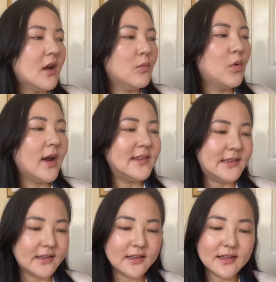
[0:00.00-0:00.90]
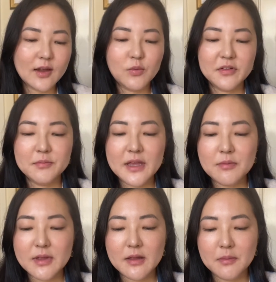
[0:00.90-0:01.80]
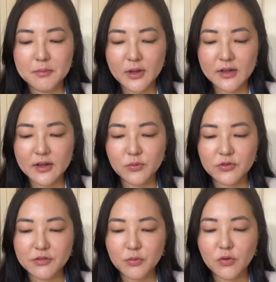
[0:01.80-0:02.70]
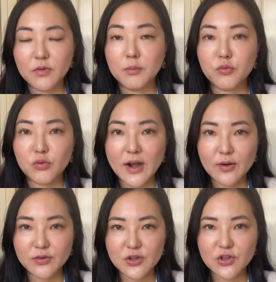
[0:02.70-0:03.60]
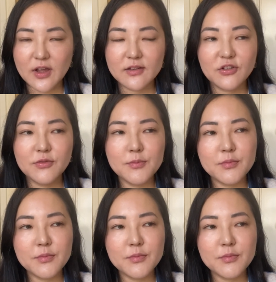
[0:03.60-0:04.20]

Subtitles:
What I didn't get was Meet Me in Berlin, which was more of a brownie shade, just